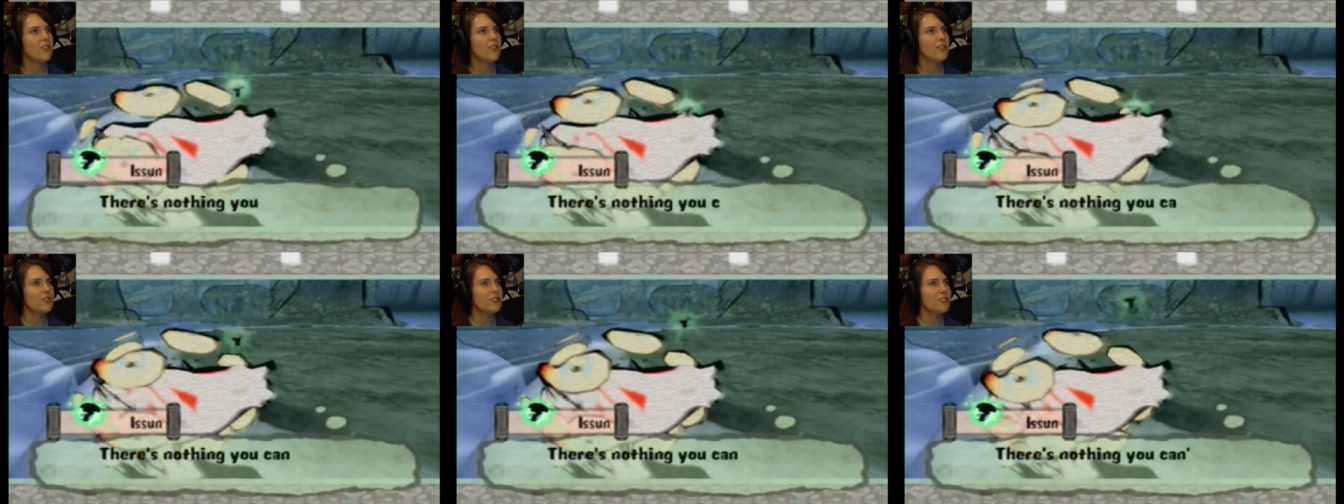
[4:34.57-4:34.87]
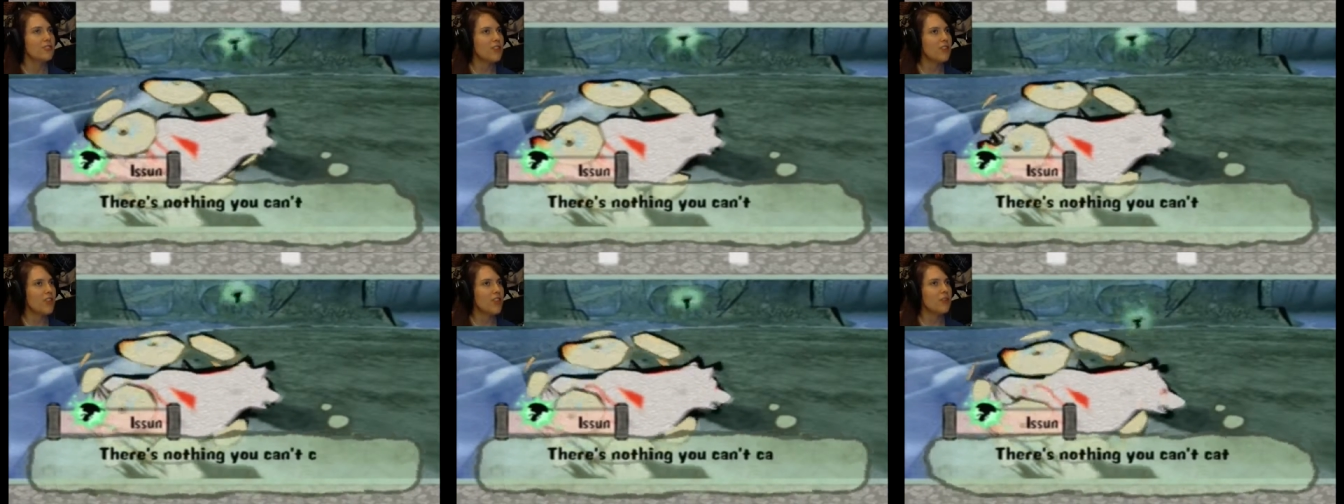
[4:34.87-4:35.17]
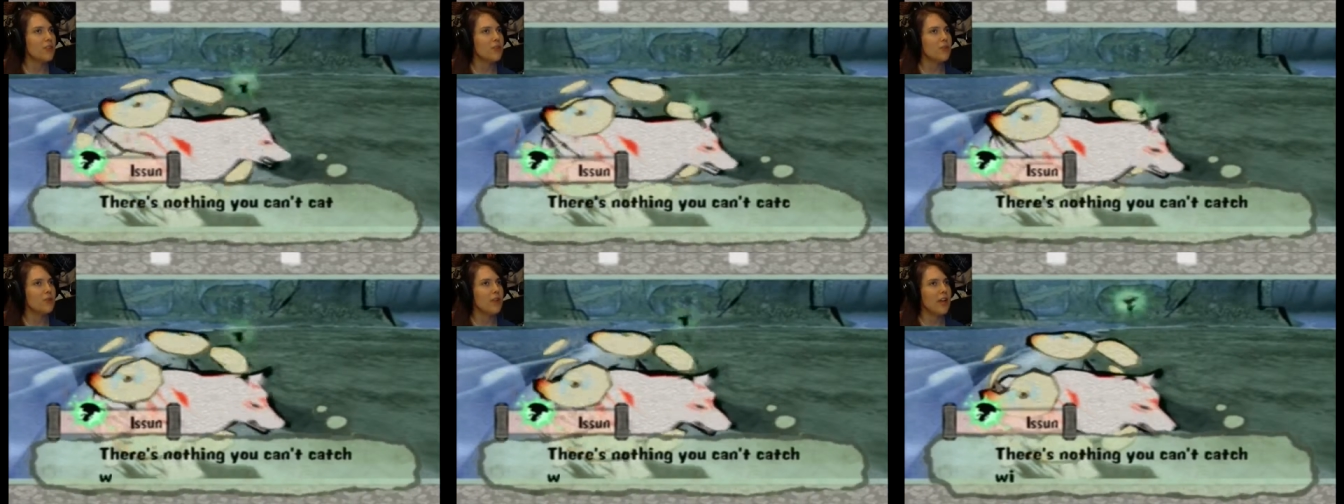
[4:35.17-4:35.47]
There's
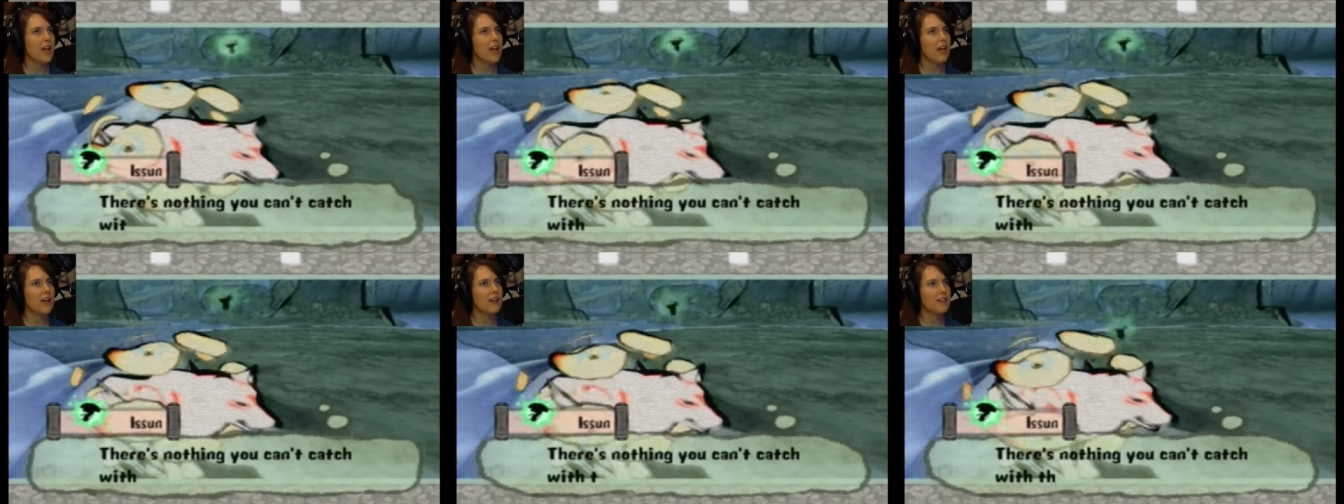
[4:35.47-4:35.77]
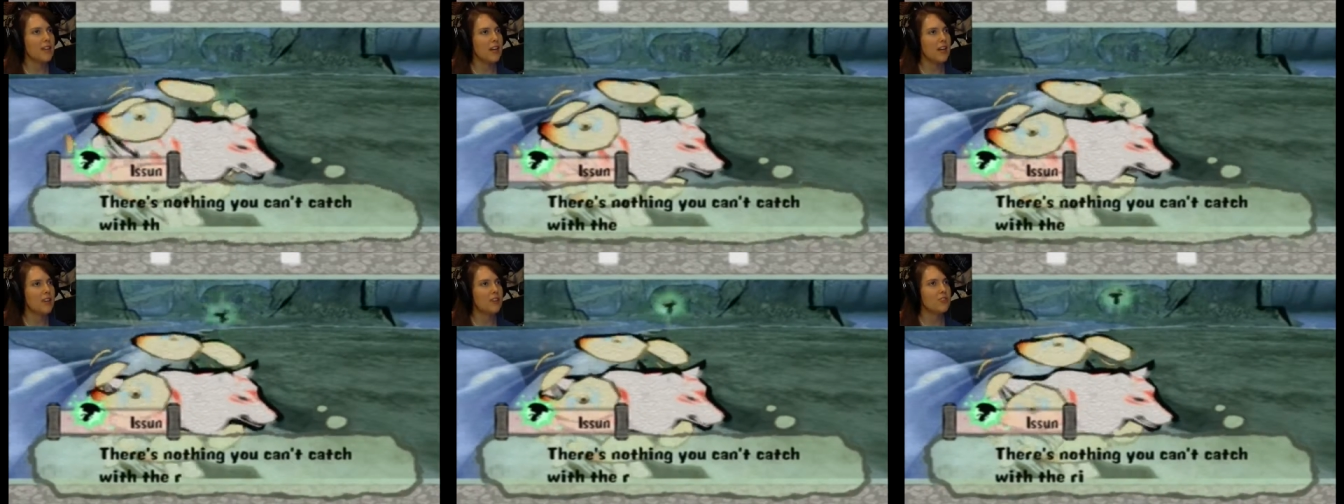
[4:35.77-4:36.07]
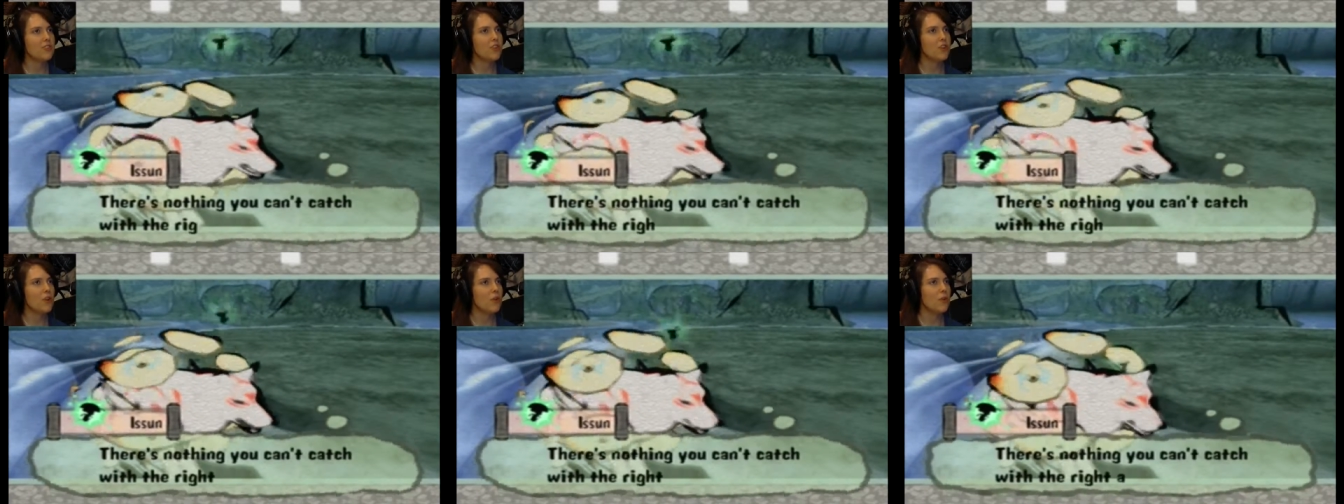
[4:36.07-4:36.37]
nothing you can't
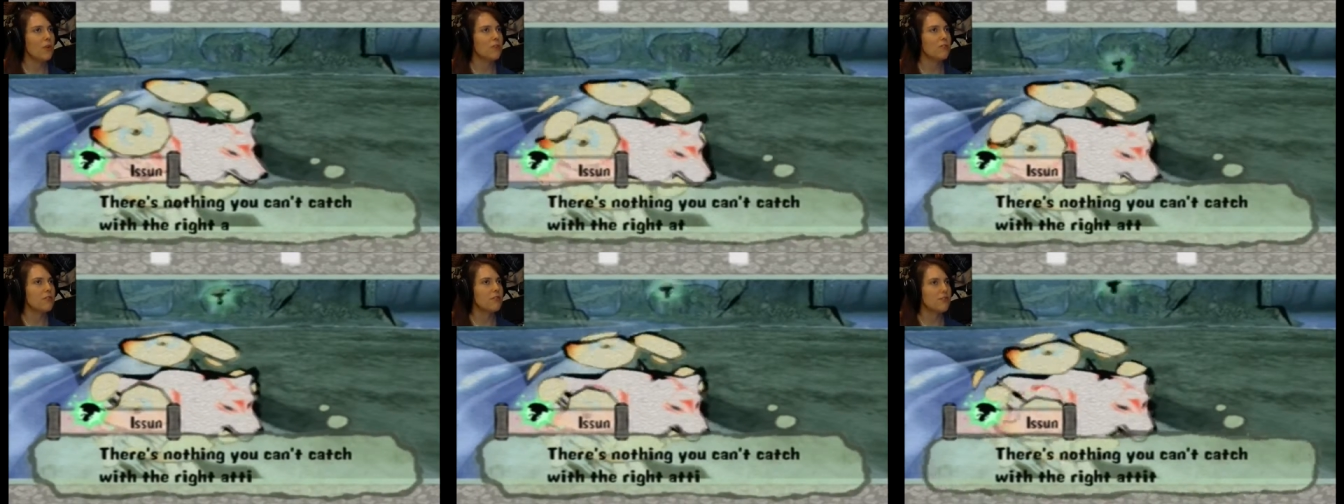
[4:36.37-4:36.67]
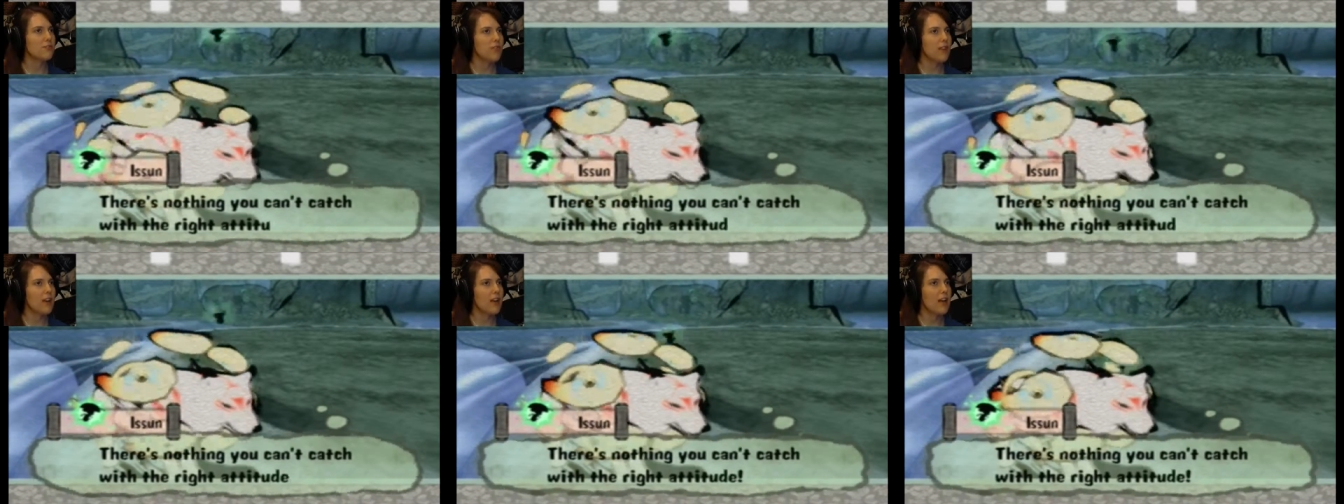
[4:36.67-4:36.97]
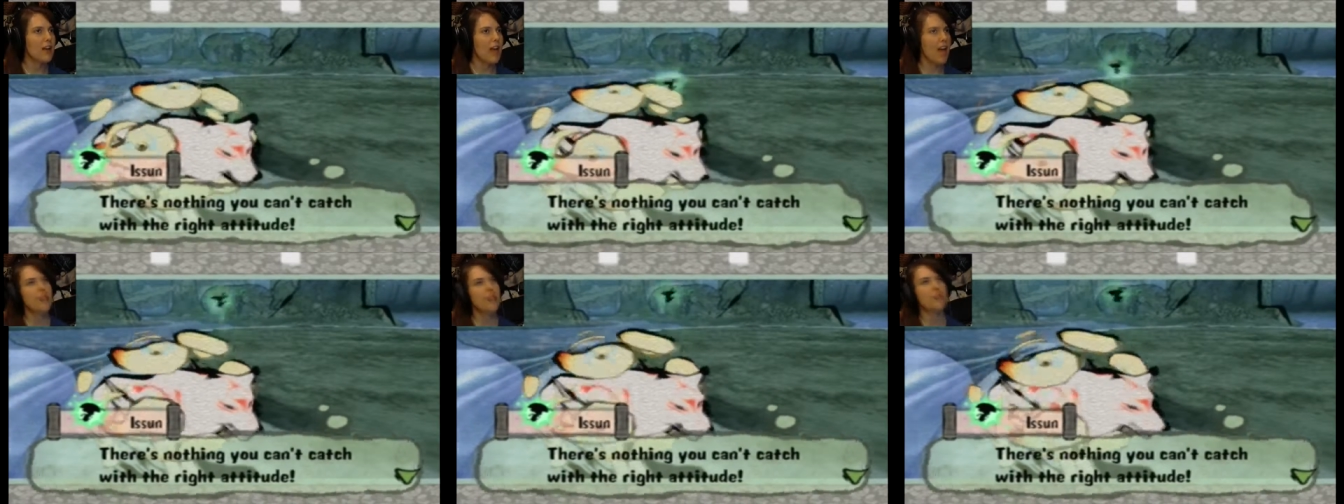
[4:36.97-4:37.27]
catch with the
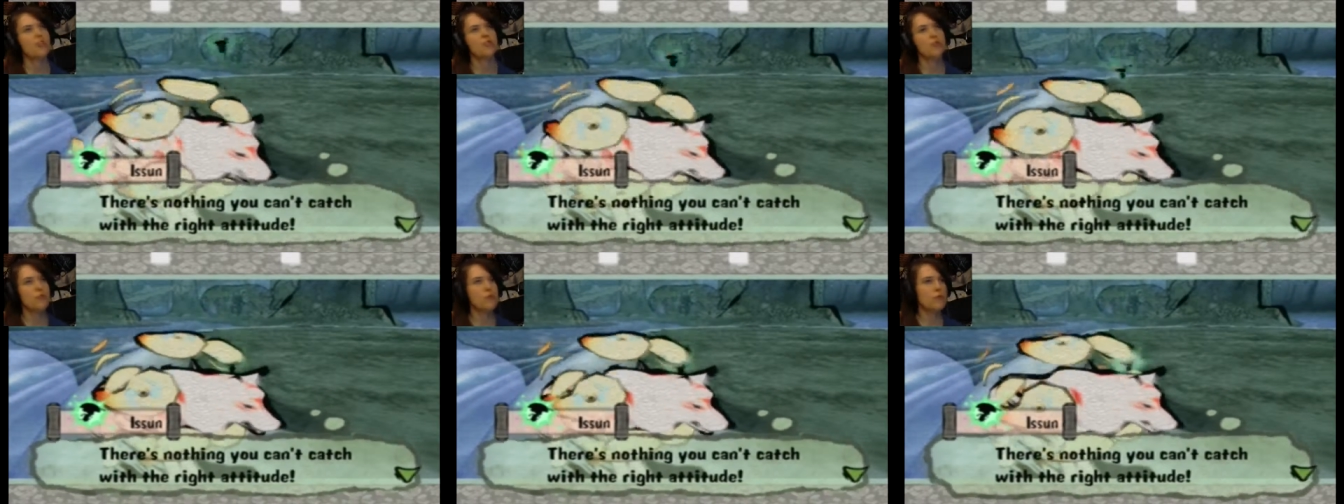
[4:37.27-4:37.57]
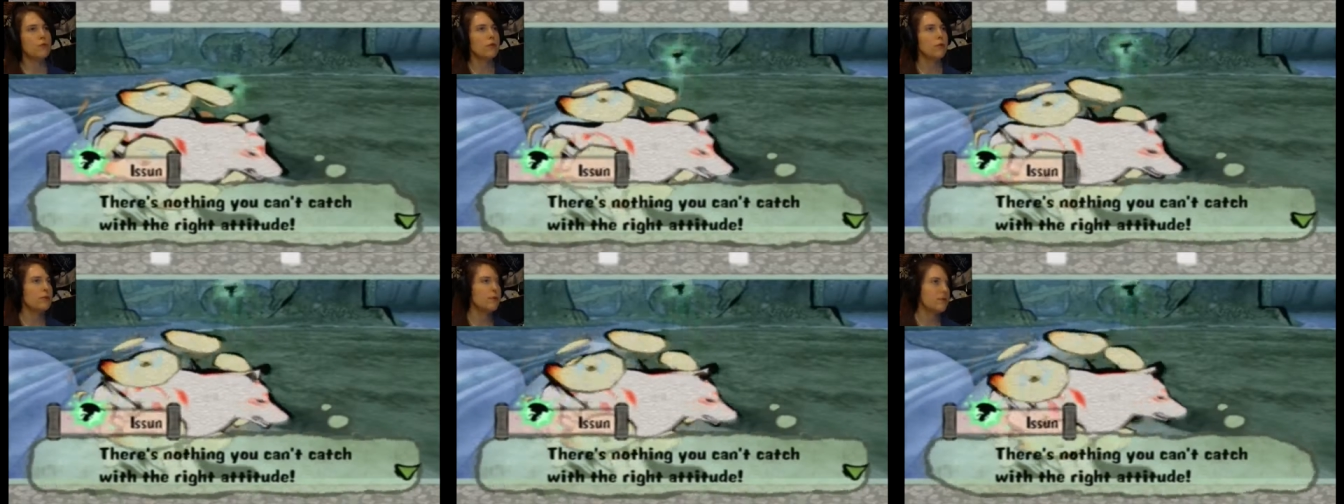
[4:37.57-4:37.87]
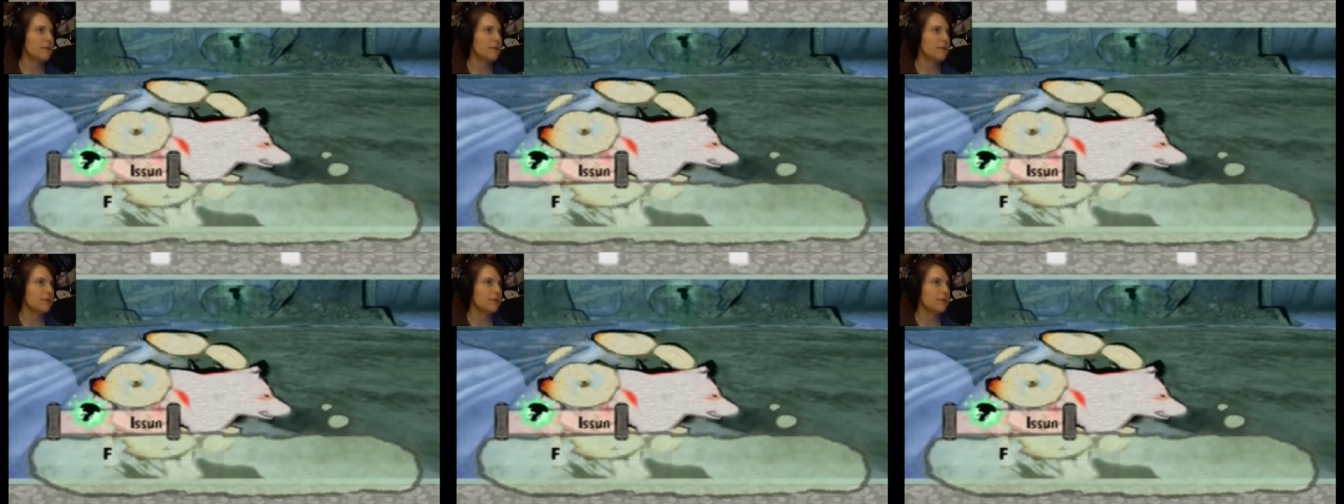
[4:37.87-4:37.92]
right attitude.